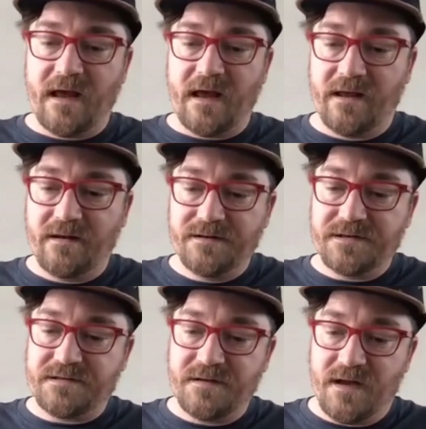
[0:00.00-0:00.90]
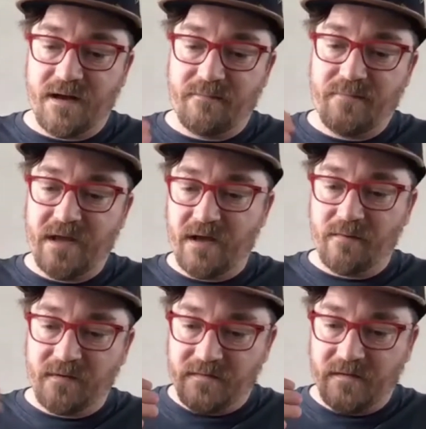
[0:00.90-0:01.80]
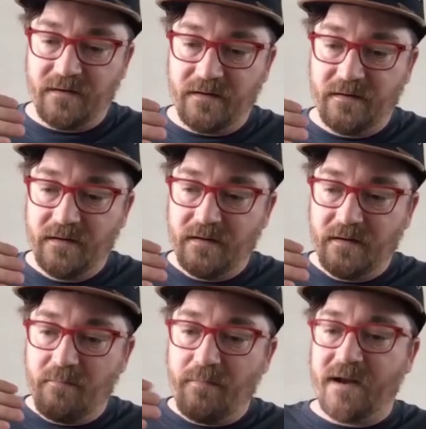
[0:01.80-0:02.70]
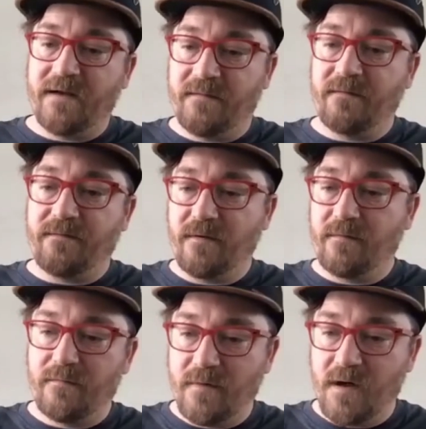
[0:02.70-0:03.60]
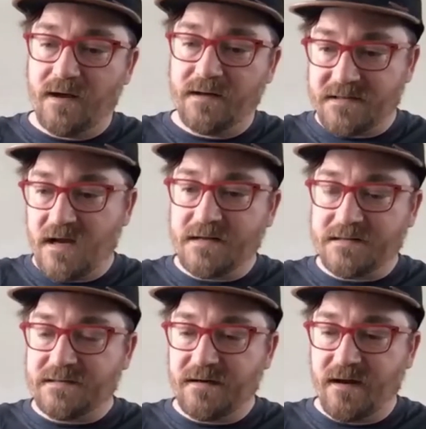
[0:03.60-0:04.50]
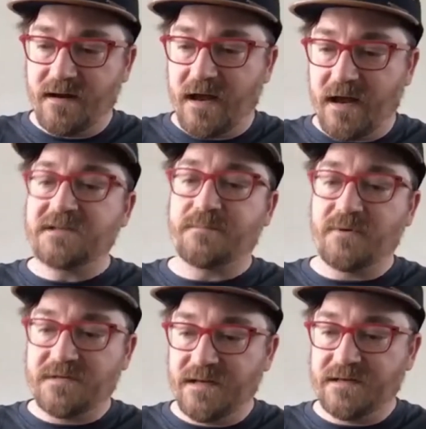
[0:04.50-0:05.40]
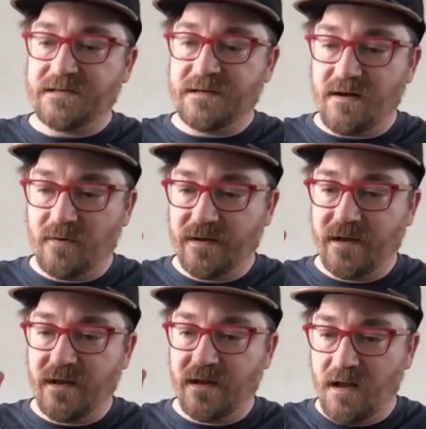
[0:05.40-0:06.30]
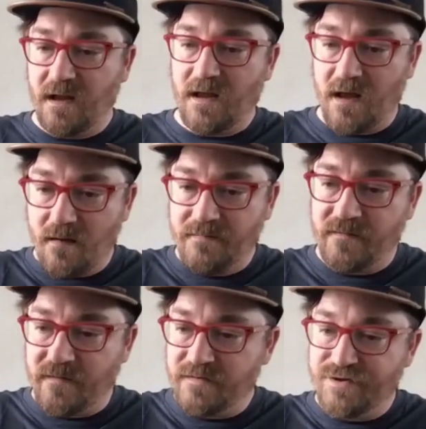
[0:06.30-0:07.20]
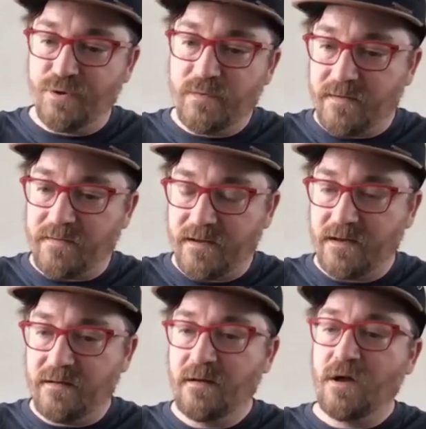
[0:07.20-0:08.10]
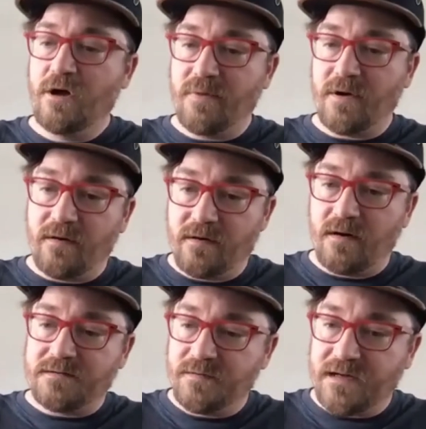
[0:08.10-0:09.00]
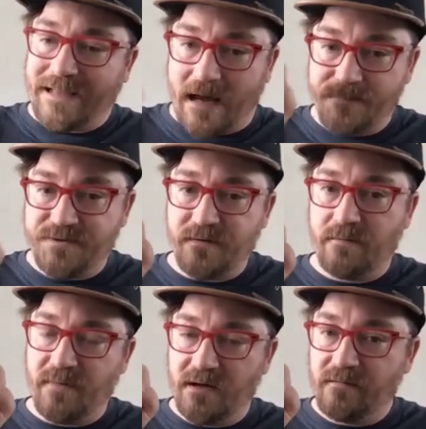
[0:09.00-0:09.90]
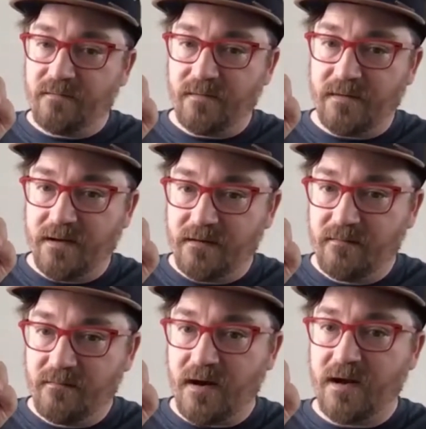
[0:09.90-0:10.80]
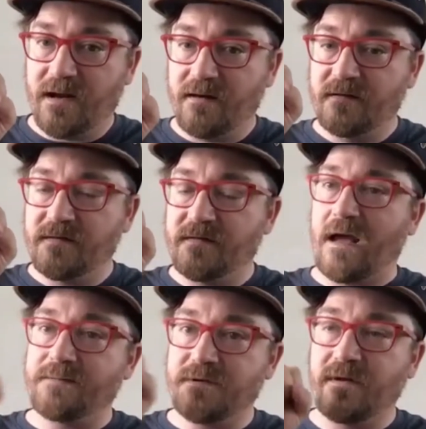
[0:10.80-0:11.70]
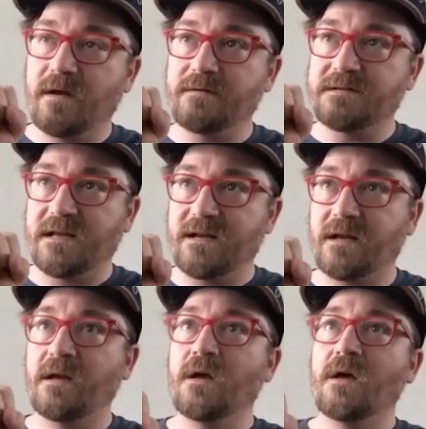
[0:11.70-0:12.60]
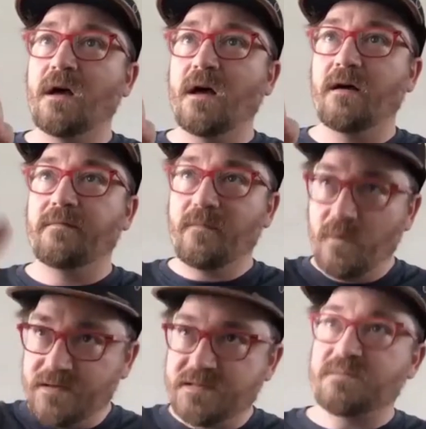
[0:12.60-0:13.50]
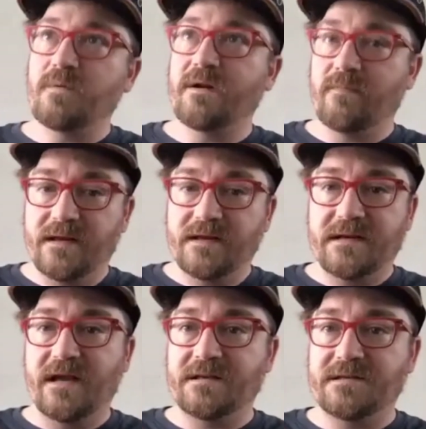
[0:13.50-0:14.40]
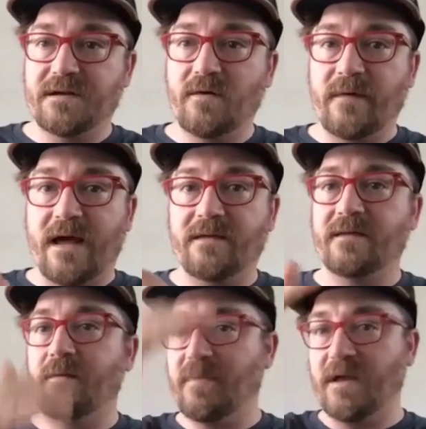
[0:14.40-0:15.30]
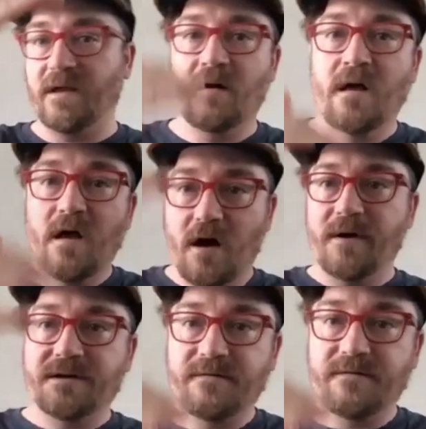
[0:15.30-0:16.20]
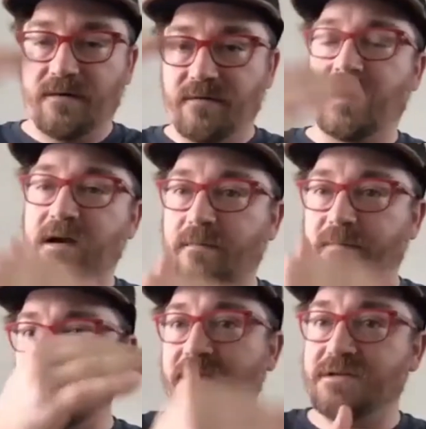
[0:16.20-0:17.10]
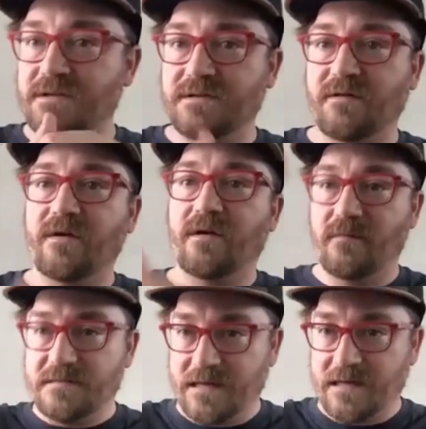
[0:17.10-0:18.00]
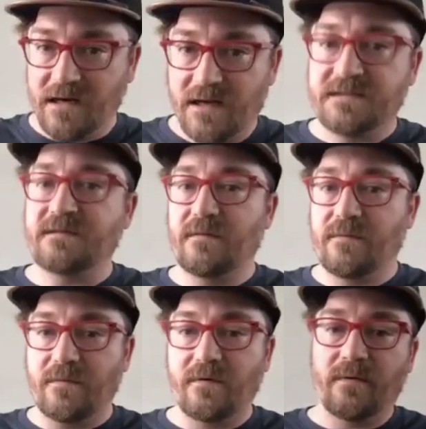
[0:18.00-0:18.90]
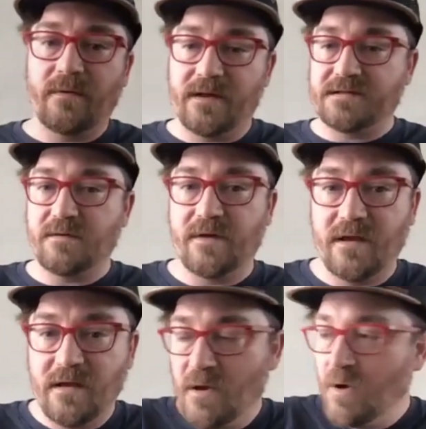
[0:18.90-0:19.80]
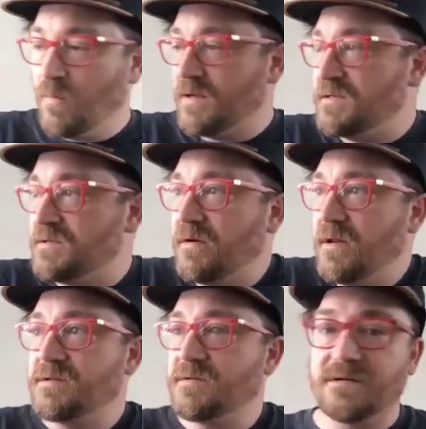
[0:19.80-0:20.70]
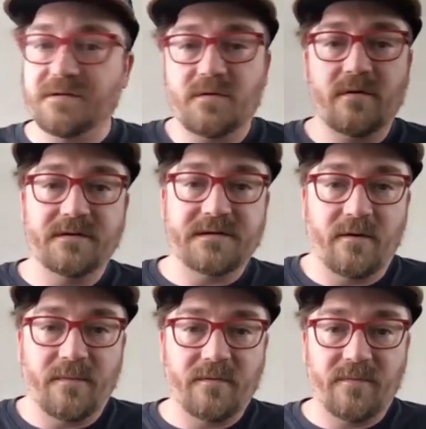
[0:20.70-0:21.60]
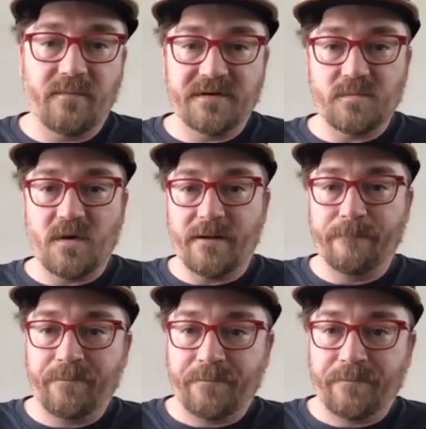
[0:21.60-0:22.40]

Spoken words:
And just being able to benefit from Scott's expertise, not only to do the thing, but also to capture the meaningful thing, right? And to capture the understanding of, well, this is what it really takes, rather than it being a bunch of other documentations over here. It was like a nice, thorough thing. So we wanted to turn it into a tutorial to help other people as well.